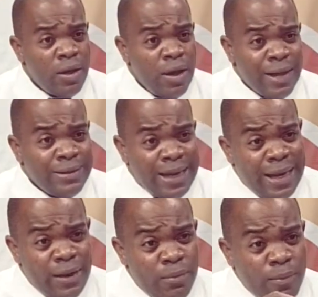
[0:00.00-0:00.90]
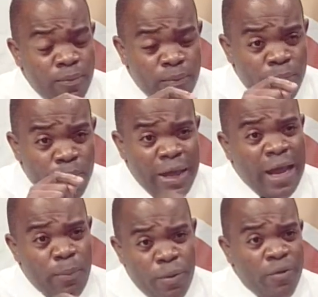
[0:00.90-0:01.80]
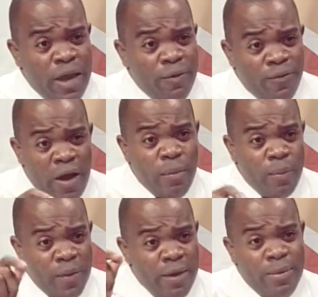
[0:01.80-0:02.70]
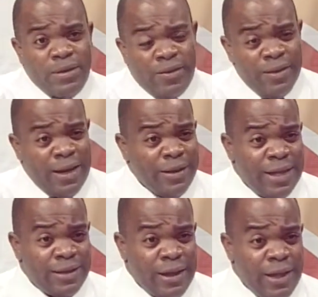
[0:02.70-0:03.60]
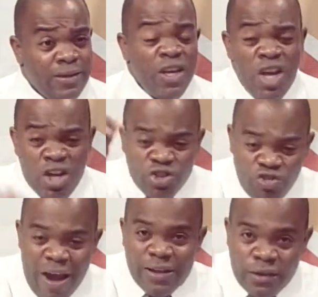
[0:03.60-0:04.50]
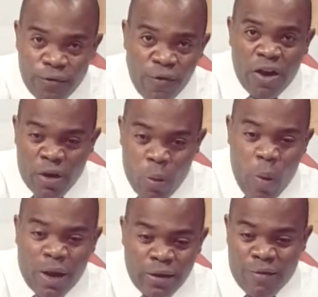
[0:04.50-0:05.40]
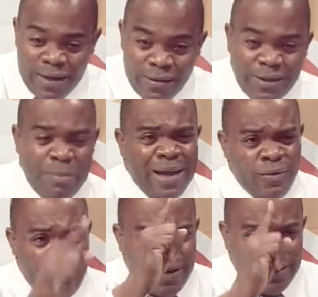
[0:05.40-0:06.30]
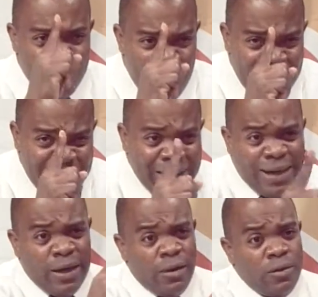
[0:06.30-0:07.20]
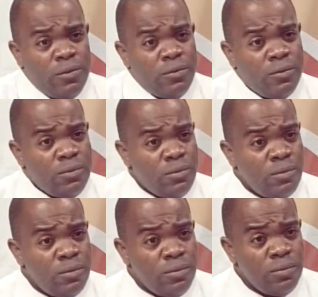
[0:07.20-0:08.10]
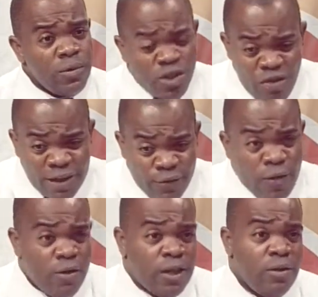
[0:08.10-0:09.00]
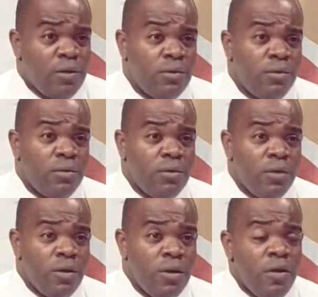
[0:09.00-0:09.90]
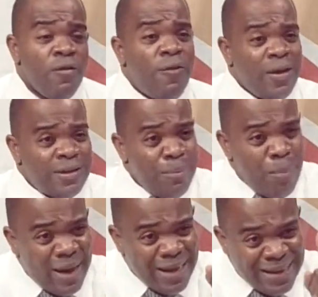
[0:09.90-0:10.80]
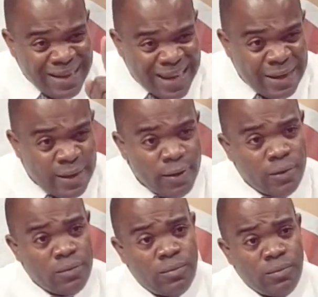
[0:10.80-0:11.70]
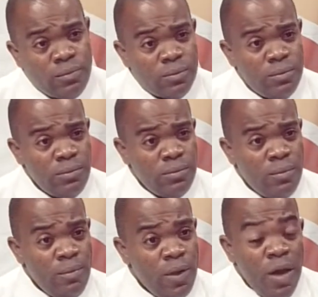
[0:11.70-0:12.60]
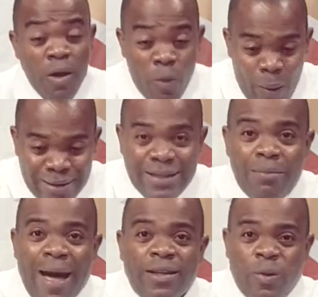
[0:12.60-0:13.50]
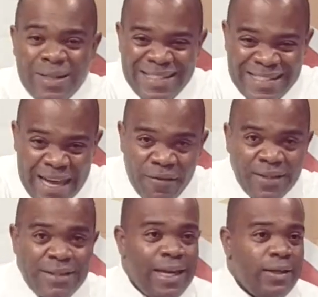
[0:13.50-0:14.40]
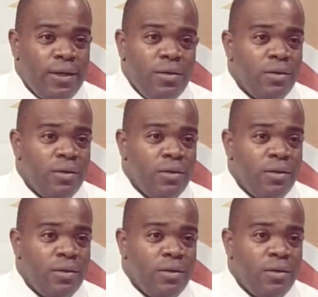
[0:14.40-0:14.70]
and telling Miguel Purier, former Prime Minister of the Netherlands Antilles, transfer the water rights to St. Martin for a symbolic guilder. Transfer it for a symbolic guilder. When St. Martin was devastated